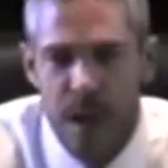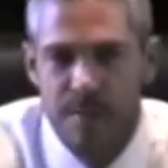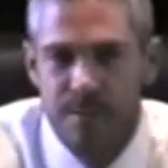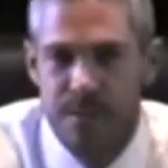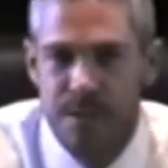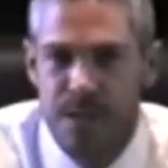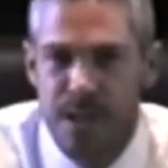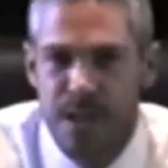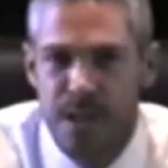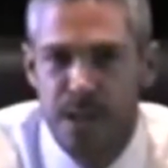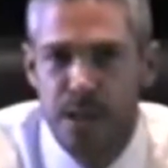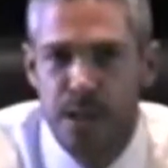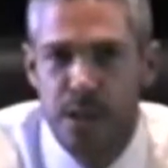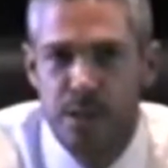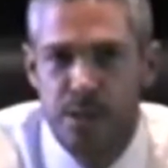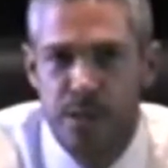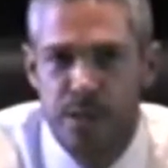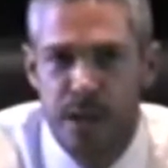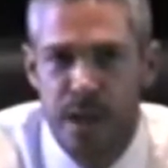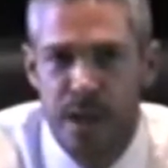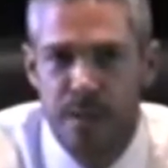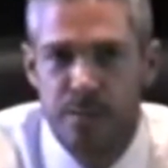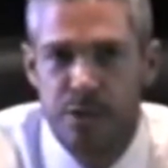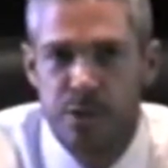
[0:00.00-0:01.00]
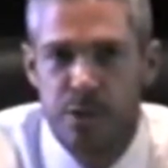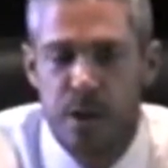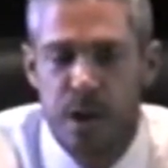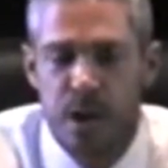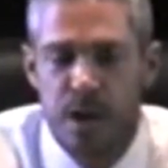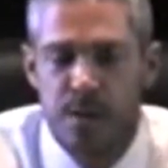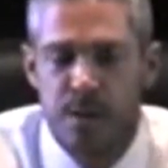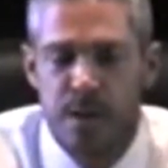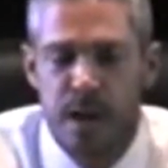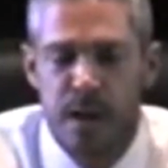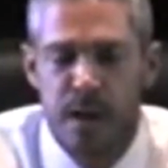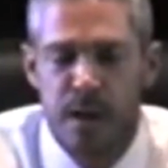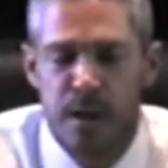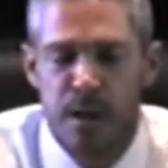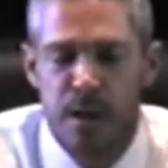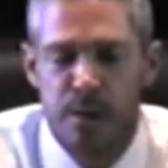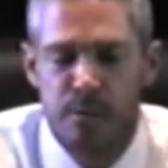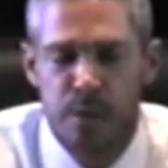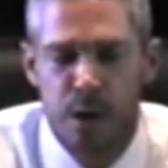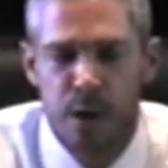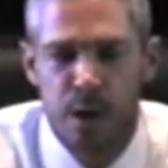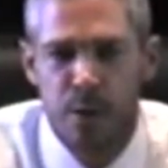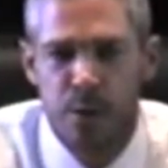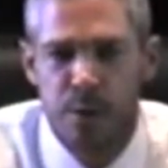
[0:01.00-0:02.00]
have seen those same trucks out on
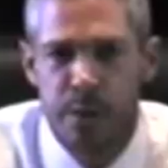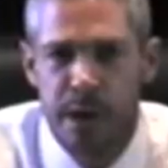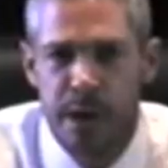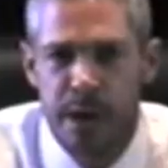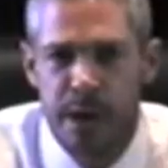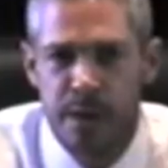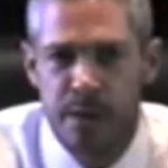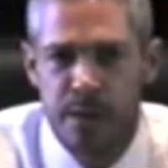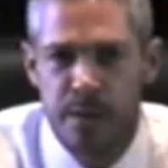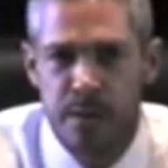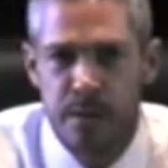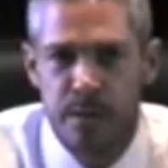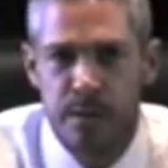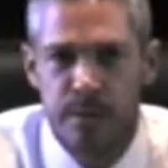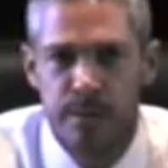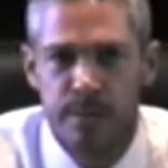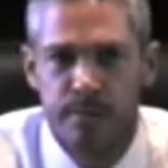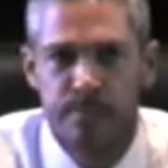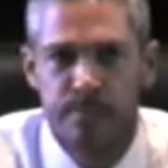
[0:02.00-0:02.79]
our roadways